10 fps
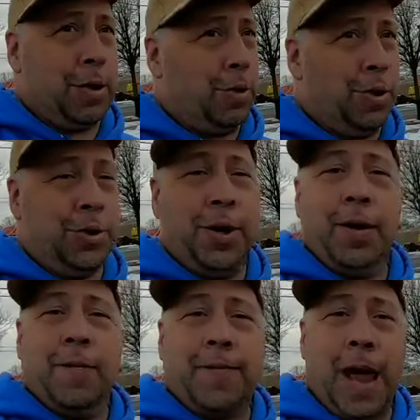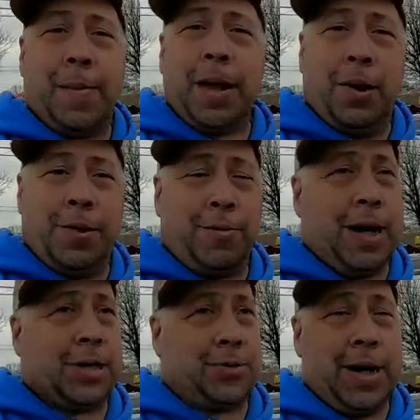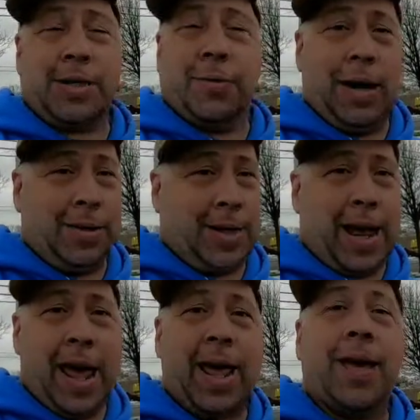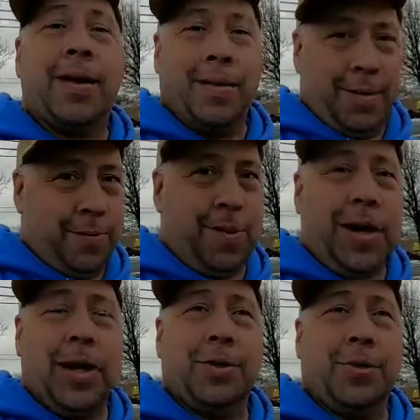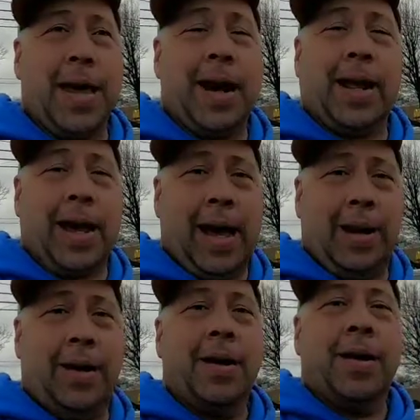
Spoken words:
old family-owned restaurants. Well, today we're gonna do that again.